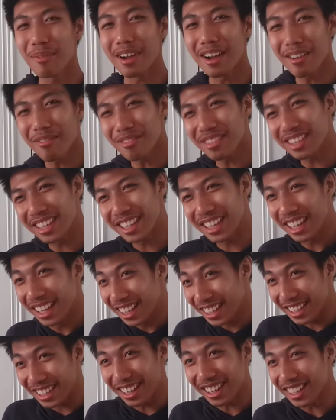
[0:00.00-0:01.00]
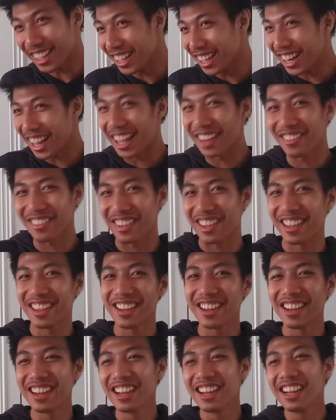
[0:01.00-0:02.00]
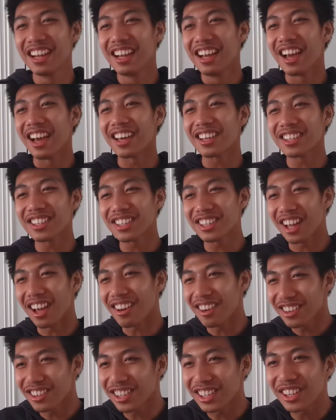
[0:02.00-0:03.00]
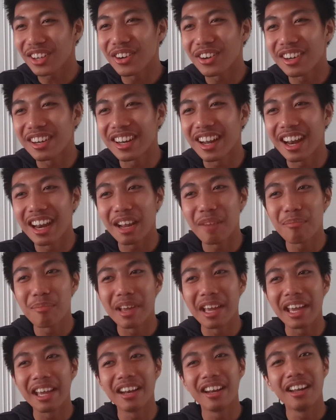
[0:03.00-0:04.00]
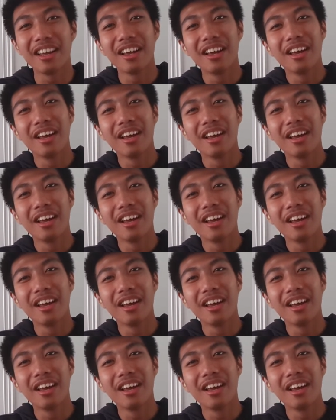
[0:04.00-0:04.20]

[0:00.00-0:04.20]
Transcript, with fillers: mom started laughing as loud as she could, and it made